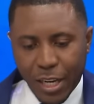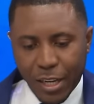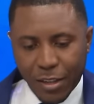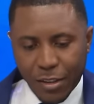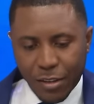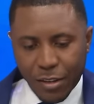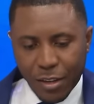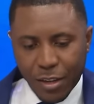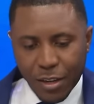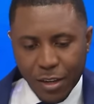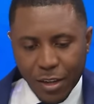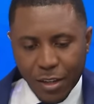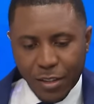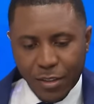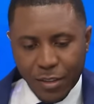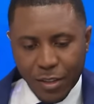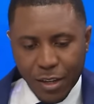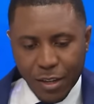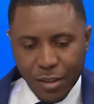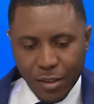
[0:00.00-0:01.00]
at the
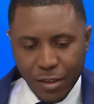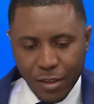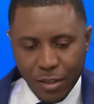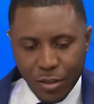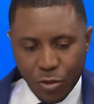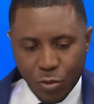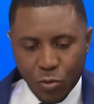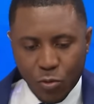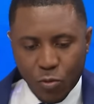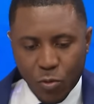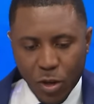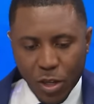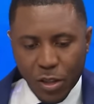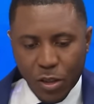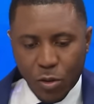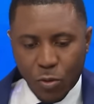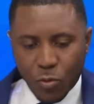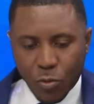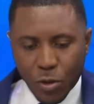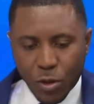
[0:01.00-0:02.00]
last athlete who
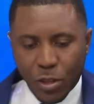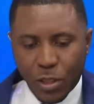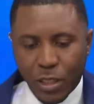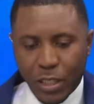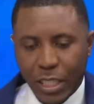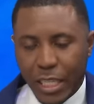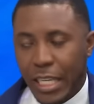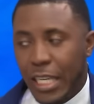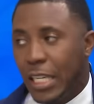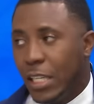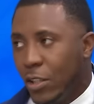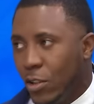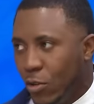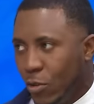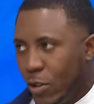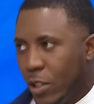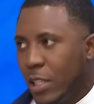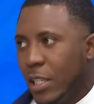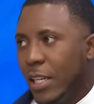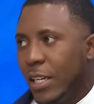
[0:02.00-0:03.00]
won the world
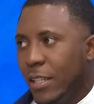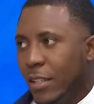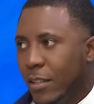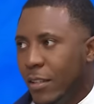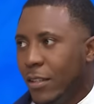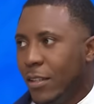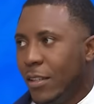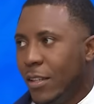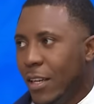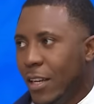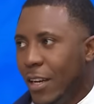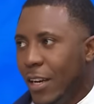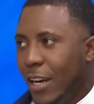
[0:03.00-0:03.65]
indoor title,